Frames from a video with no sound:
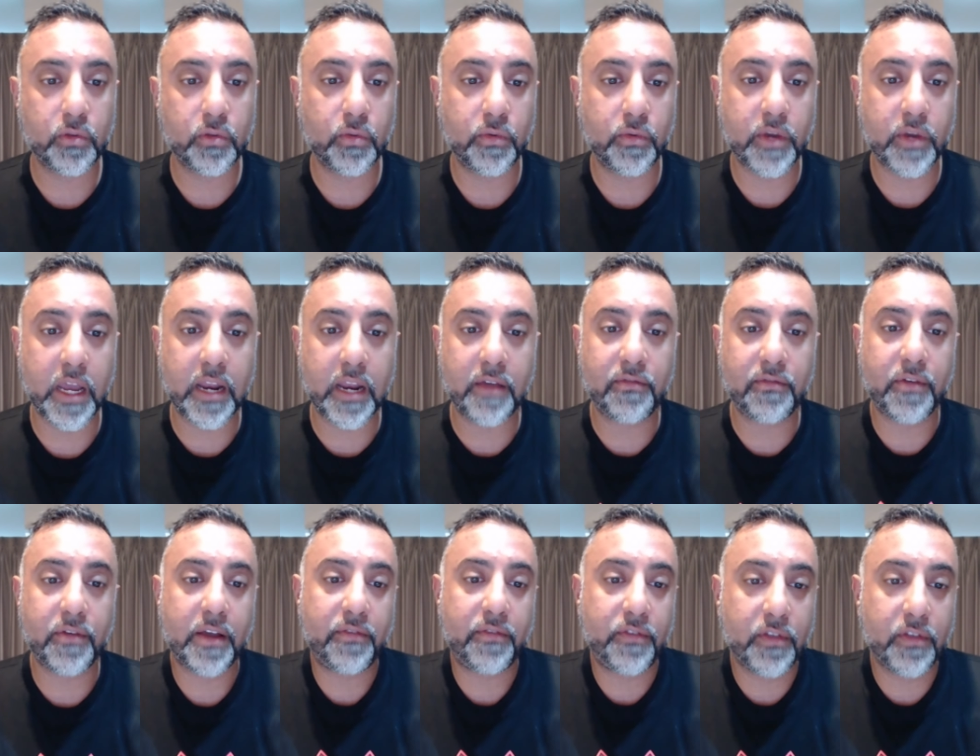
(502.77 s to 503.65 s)
We kind of,
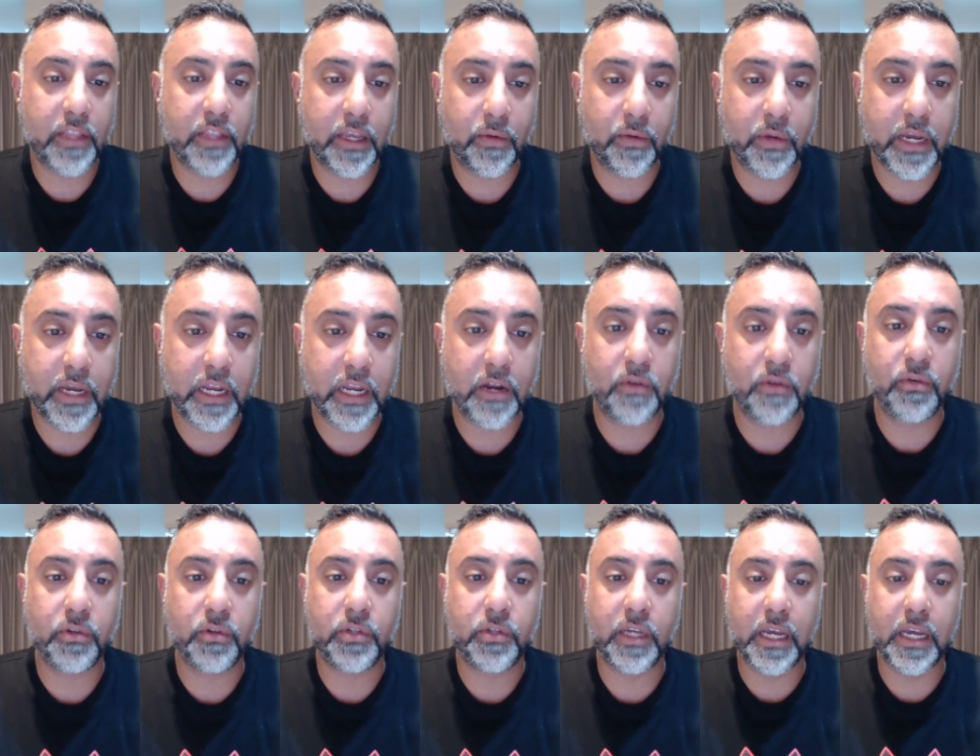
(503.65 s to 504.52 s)
I feel like we kind of
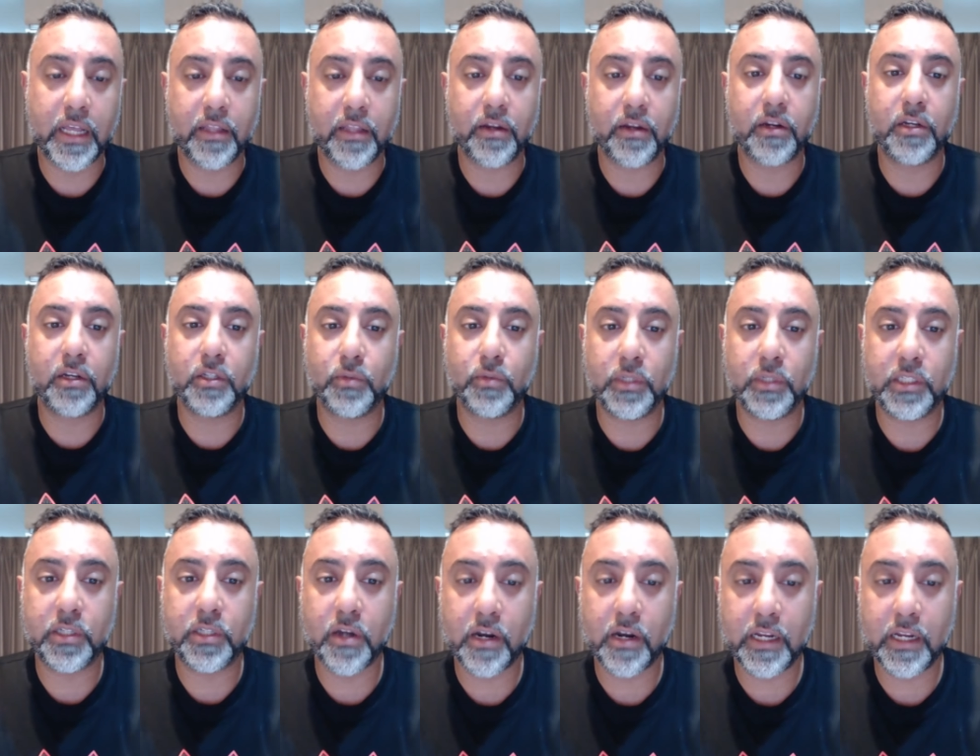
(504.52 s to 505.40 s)
grew together because we
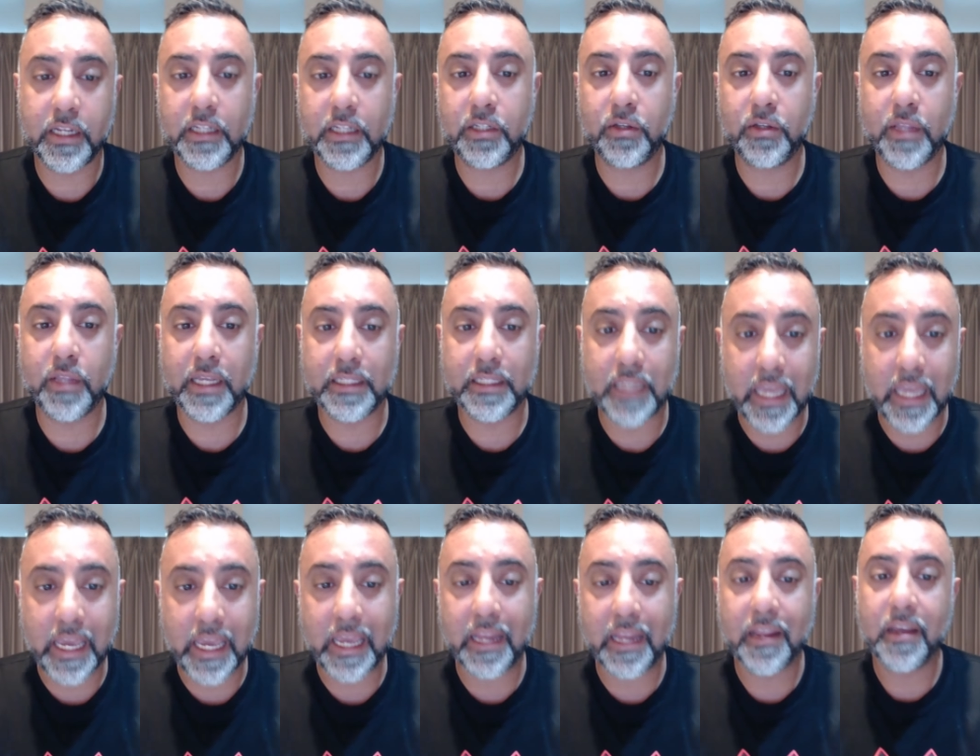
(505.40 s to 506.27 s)
started in
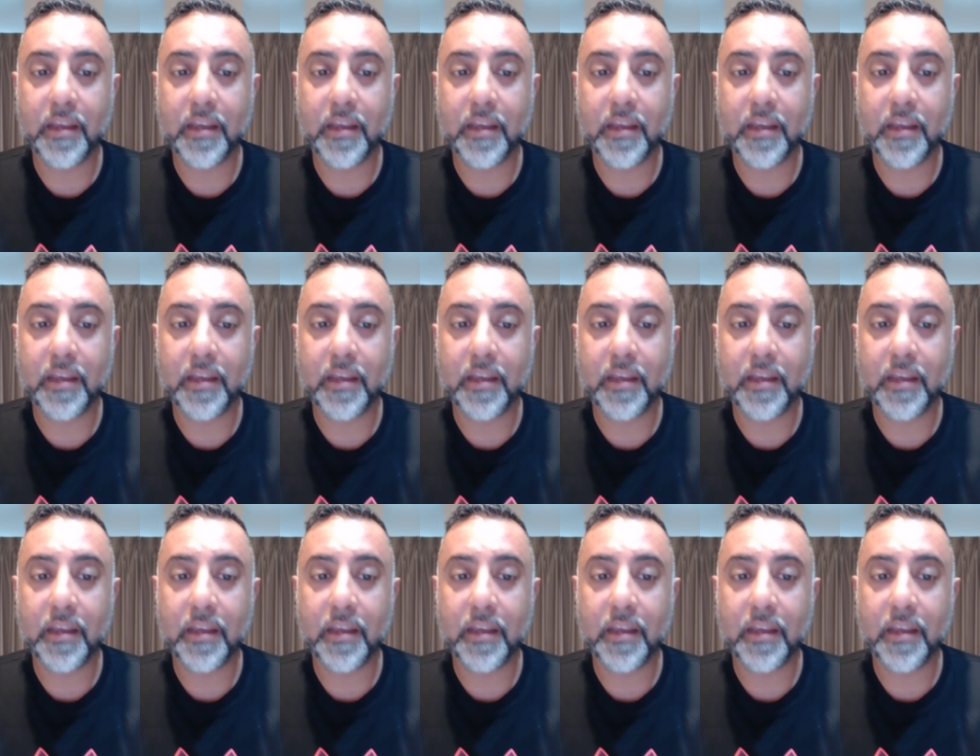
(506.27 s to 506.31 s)
2008,